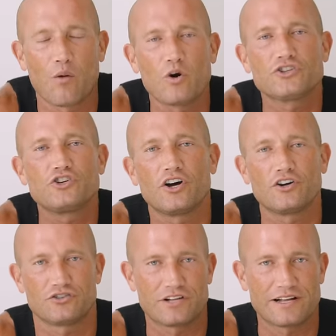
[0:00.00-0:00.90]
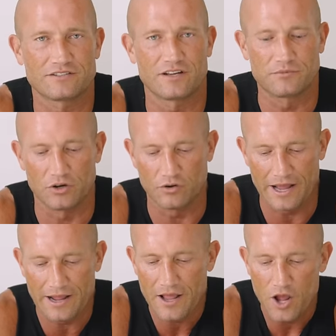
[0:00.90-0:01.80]
I want you to understand something,
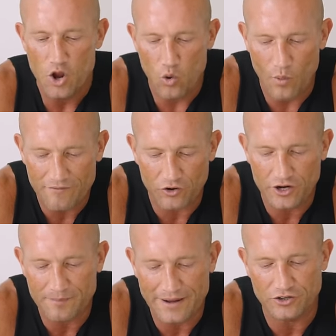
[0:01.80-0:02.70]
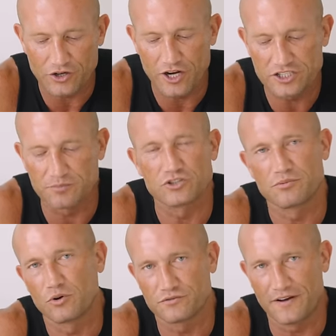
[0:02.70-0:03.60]
okay? Whoever can make their customers
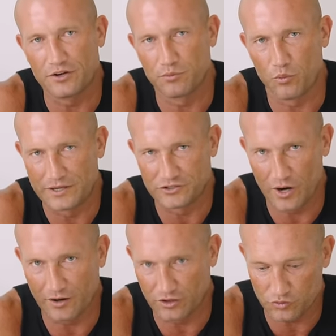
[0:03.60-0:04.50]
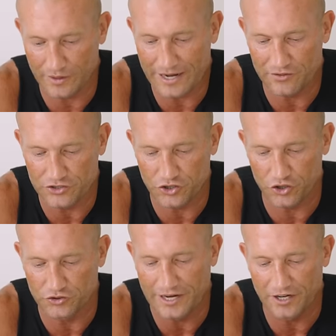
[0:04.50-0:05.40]
the most valuable wins. All right, let's write down this
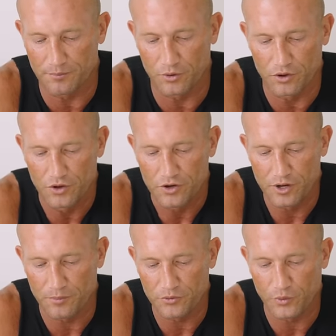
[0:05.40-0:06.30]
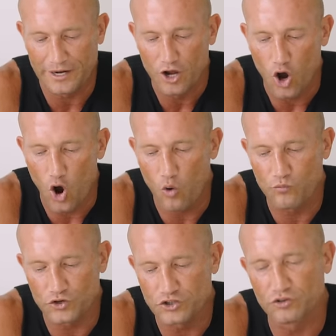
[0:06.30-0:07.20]
third thing. Number number 3,
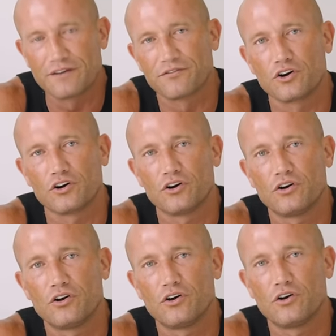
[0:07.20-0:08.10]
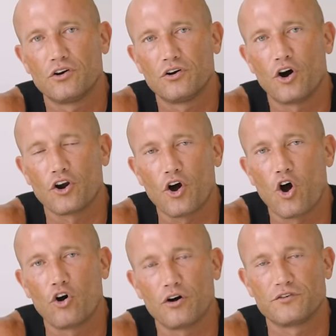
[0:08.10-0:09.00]
over deliver on
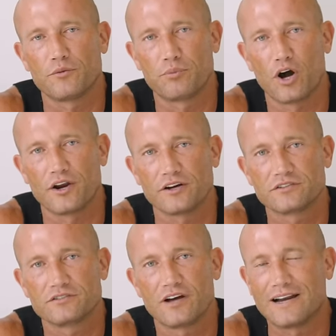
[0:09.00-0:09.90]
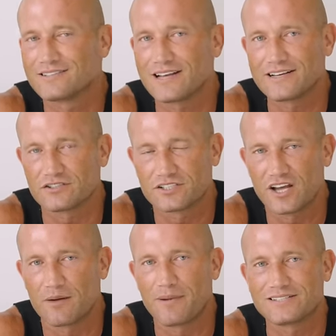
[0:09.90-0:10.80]
all of your products. I didn't say on
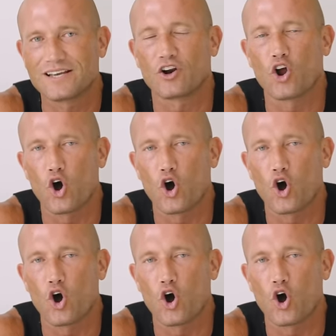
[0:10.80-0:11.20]
some, I said on